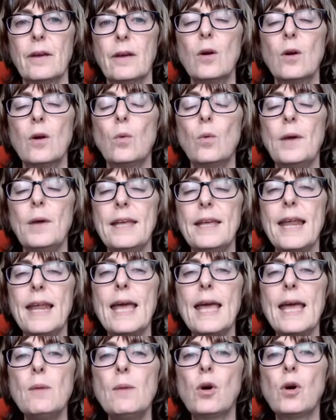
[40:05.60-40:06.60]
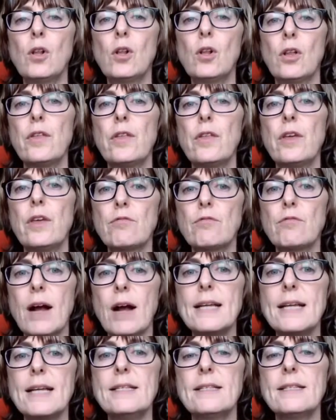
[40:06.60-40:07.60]
we enable the
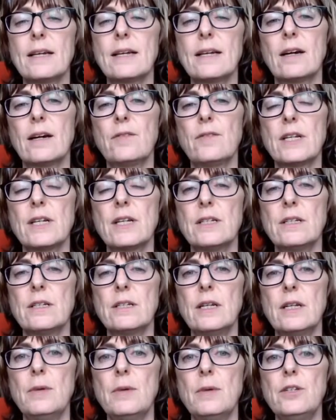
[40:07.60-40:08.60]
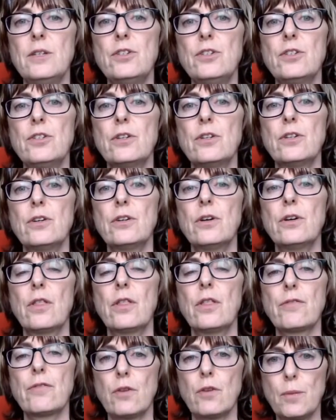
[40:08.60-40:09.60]
arising of such an image
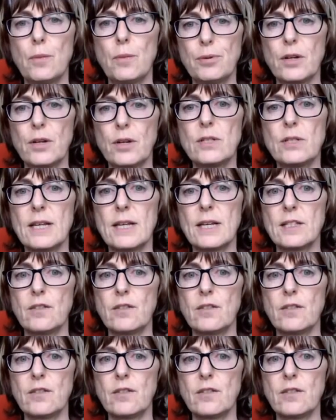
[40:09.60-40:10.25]
through a process of